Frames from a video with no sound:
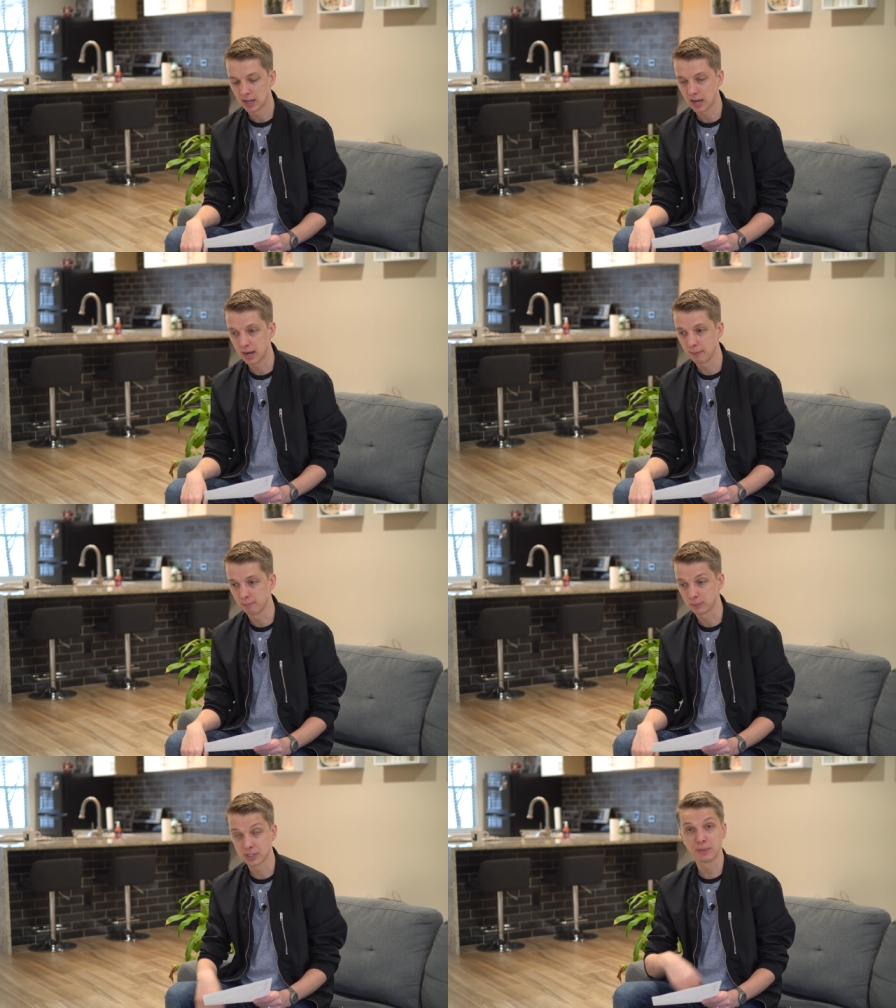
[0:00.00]

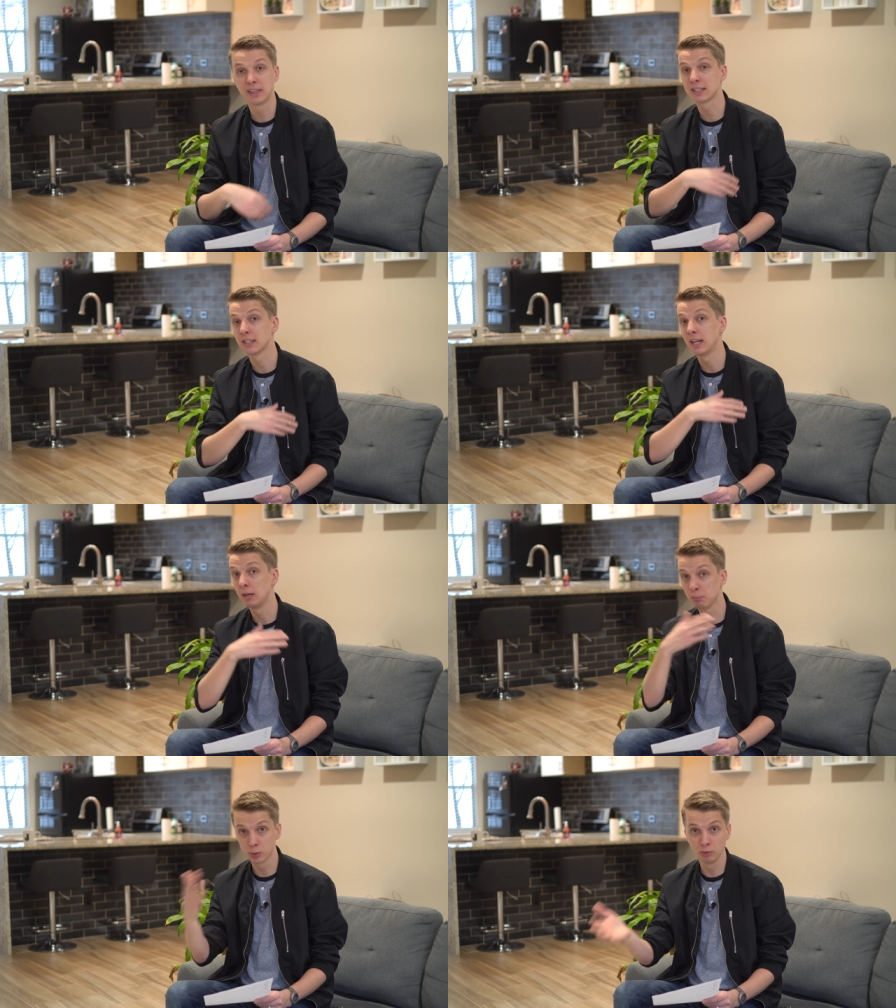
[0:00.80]
um, something that's
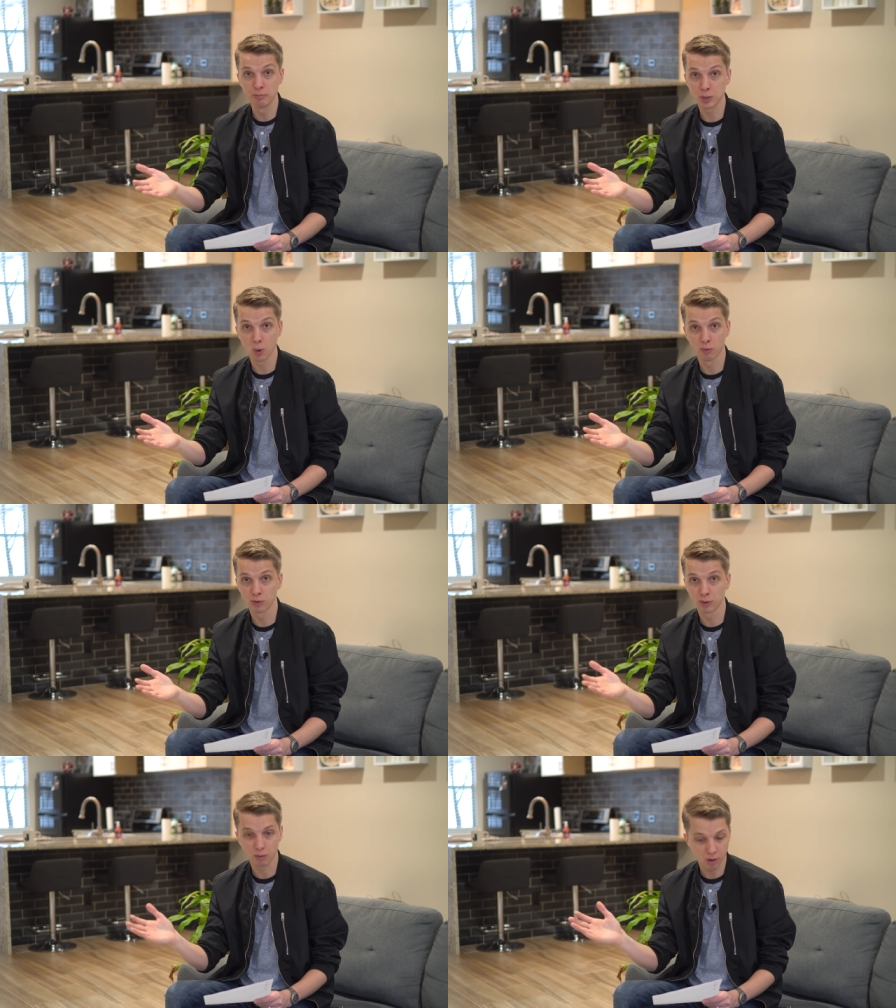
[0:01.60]
an improvement
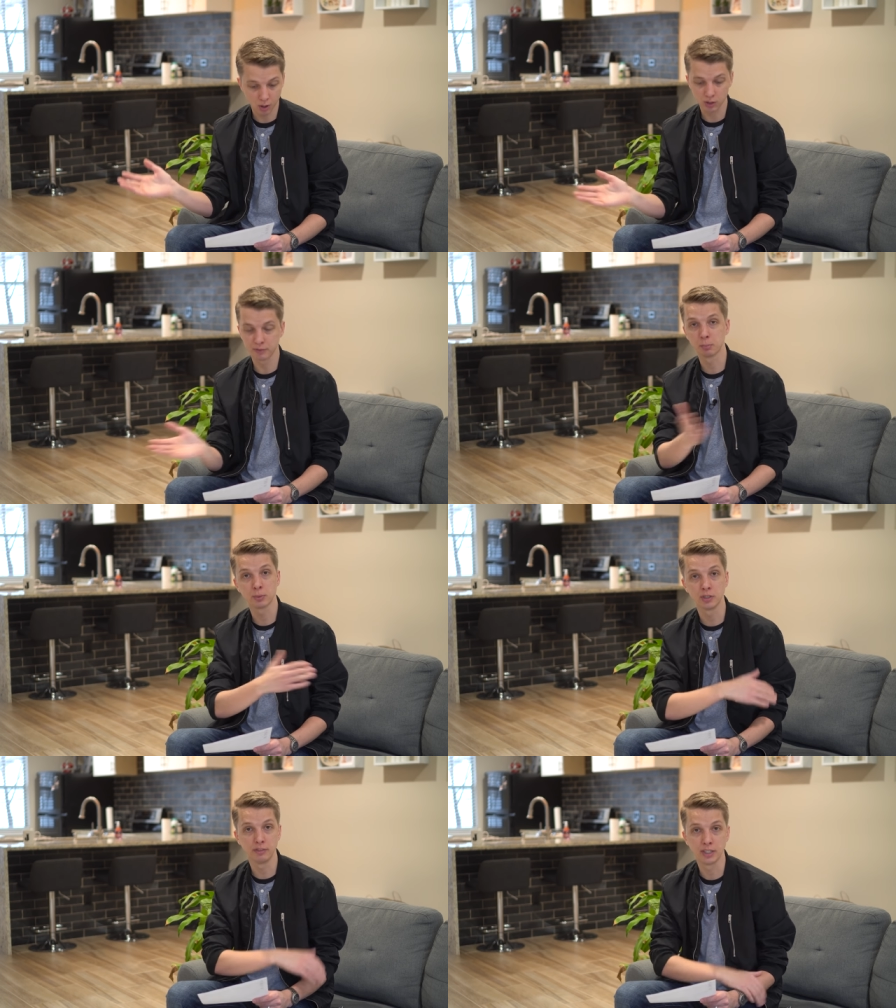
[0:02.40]
over all of the
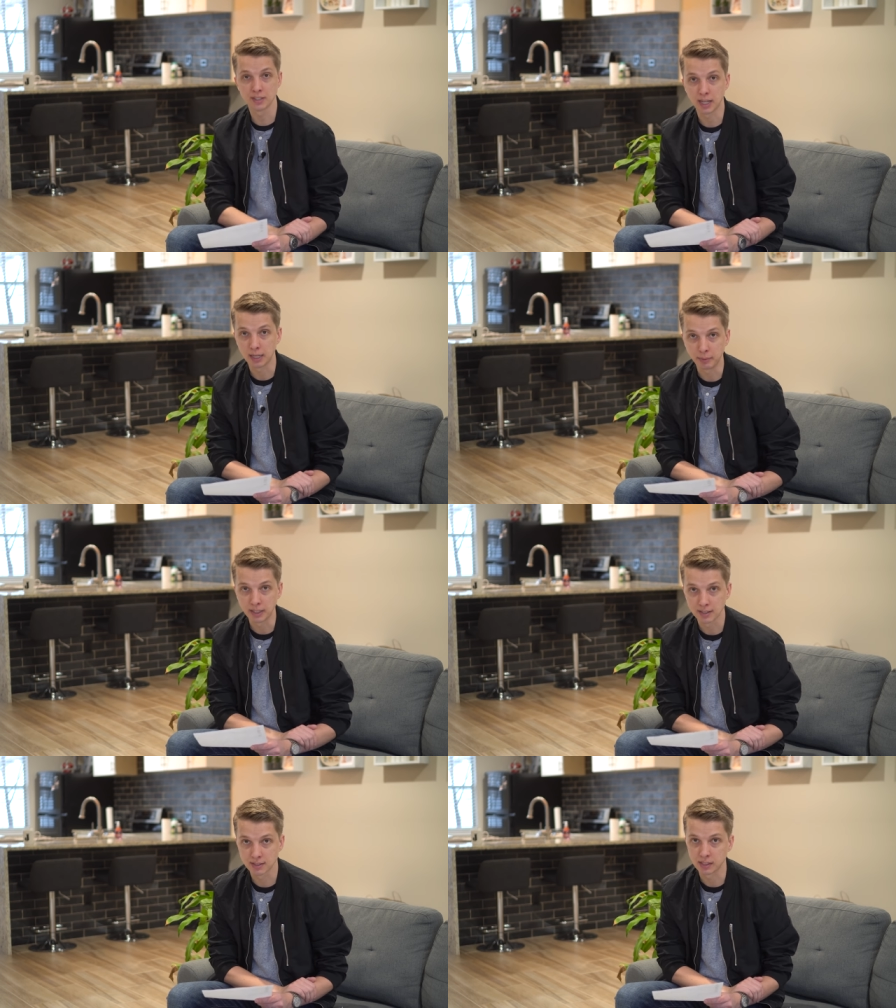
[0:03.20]
previous
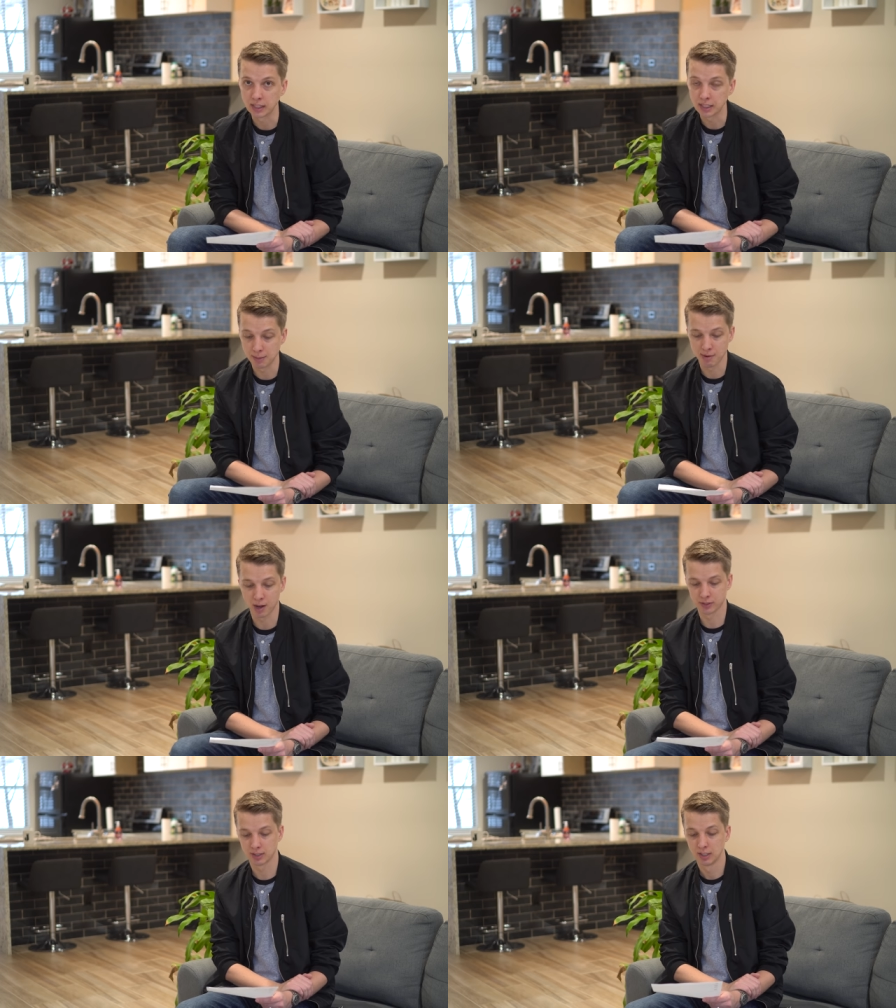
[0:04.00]
APS-C
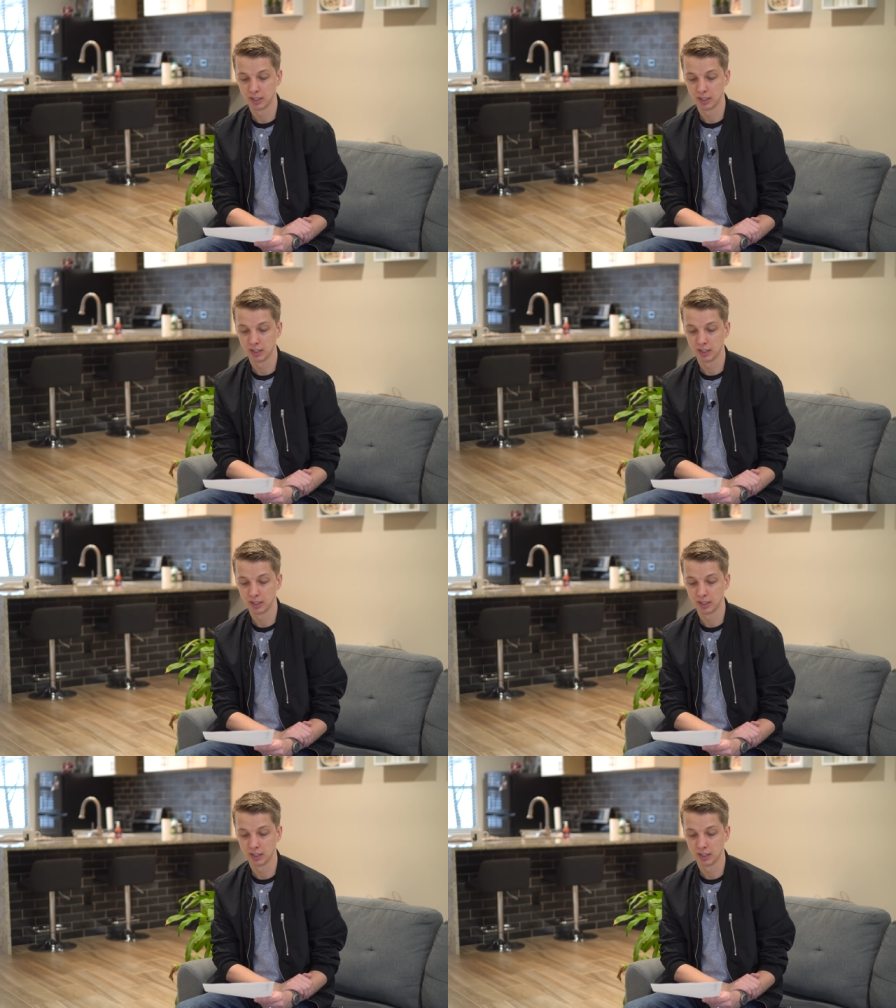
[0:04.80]
E-mount